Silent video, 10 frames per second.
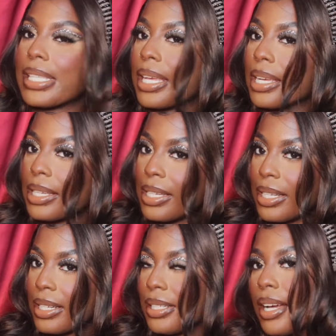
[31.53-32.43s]
like
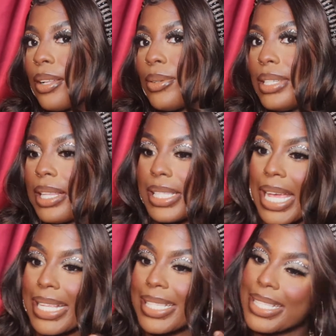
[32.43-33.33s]
not going down the
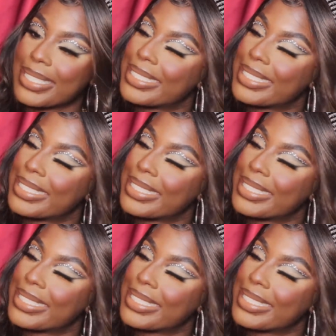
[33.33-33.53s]
sides.